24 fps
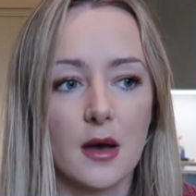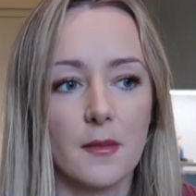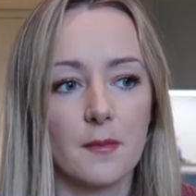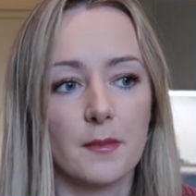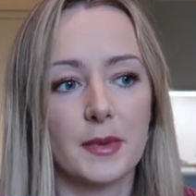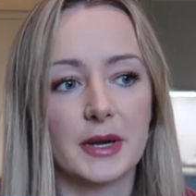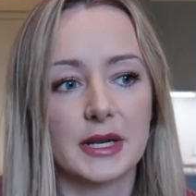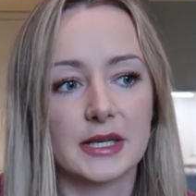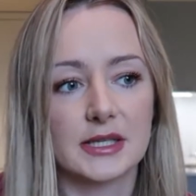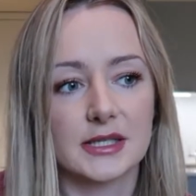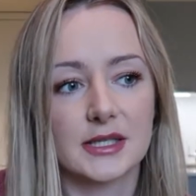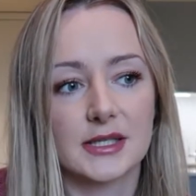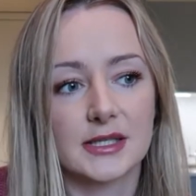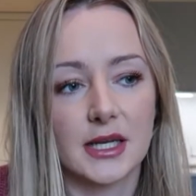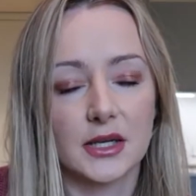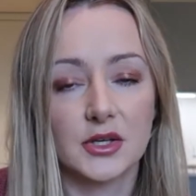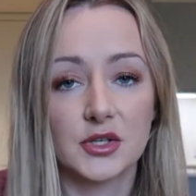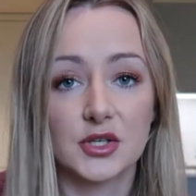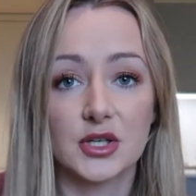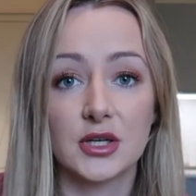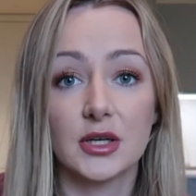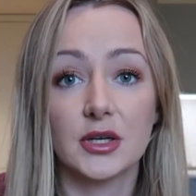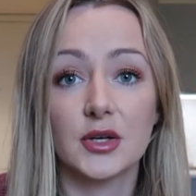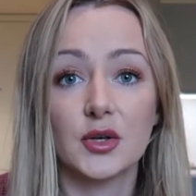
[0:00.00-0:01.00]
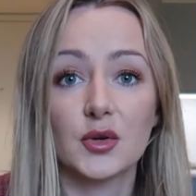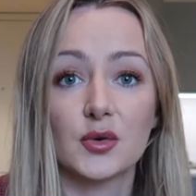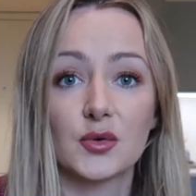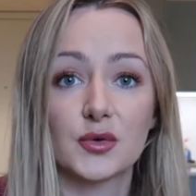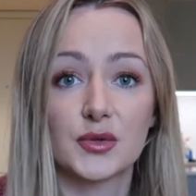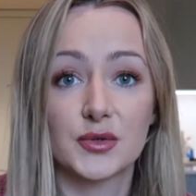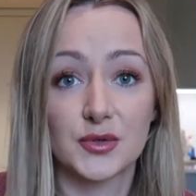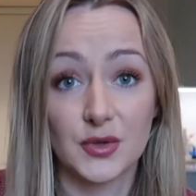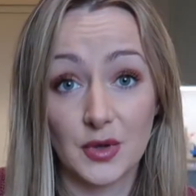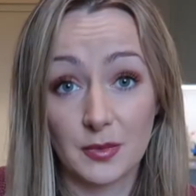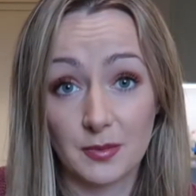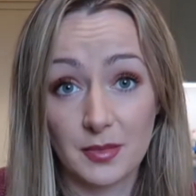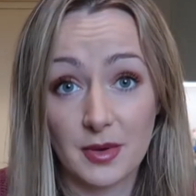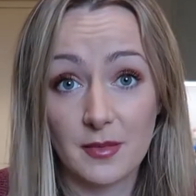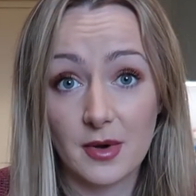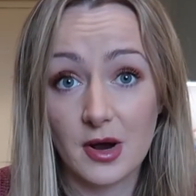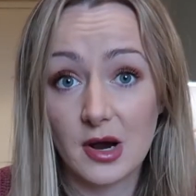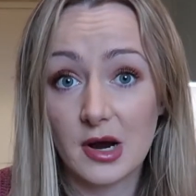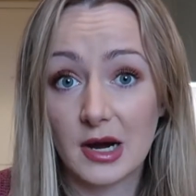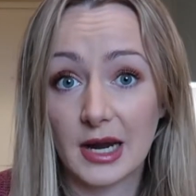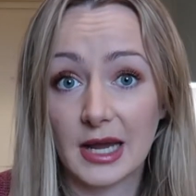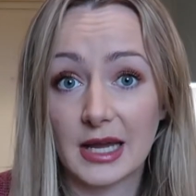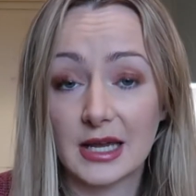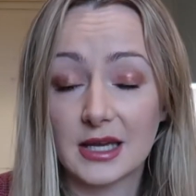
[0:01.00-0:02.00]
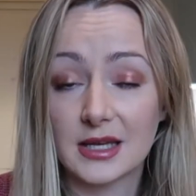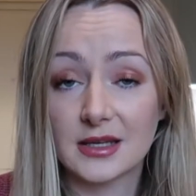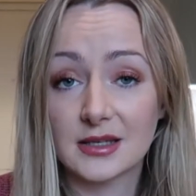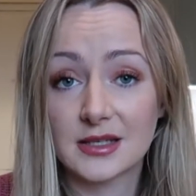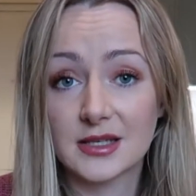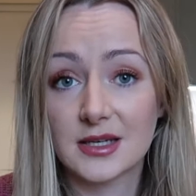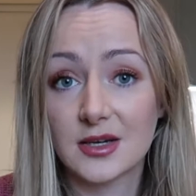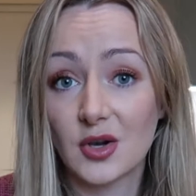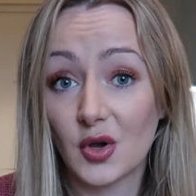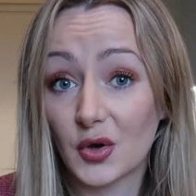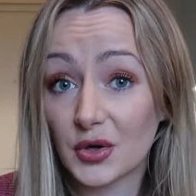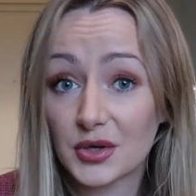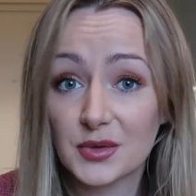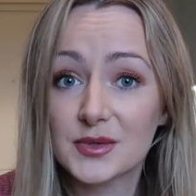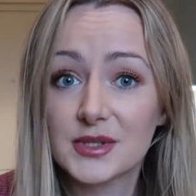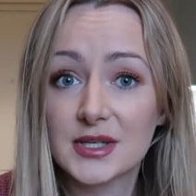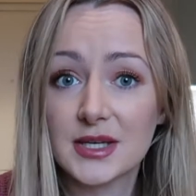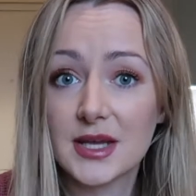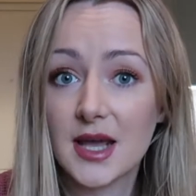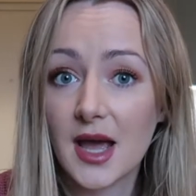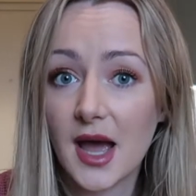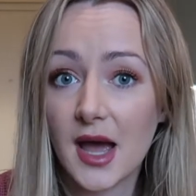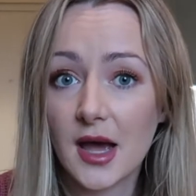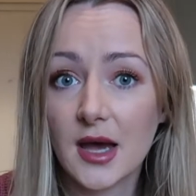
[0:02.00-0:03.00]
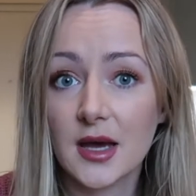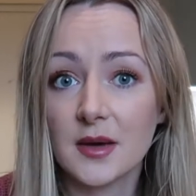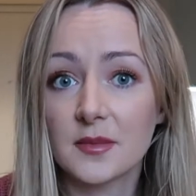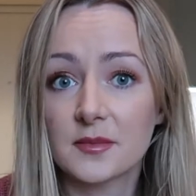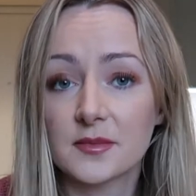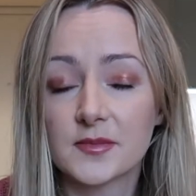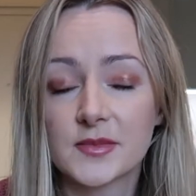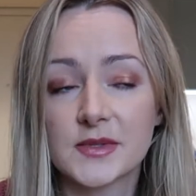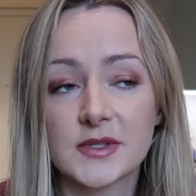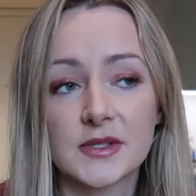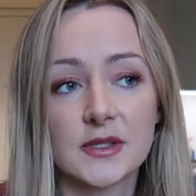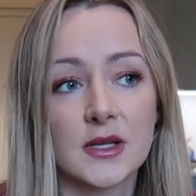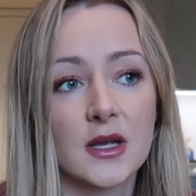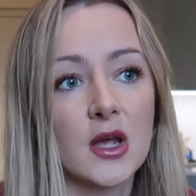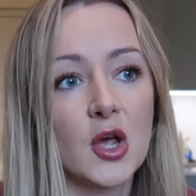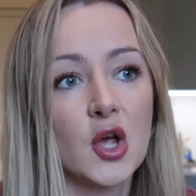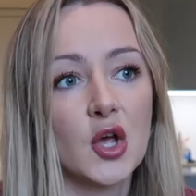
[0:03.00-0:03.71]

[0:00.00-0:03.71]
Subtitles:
but it's essentially your supermarket loyalty apps.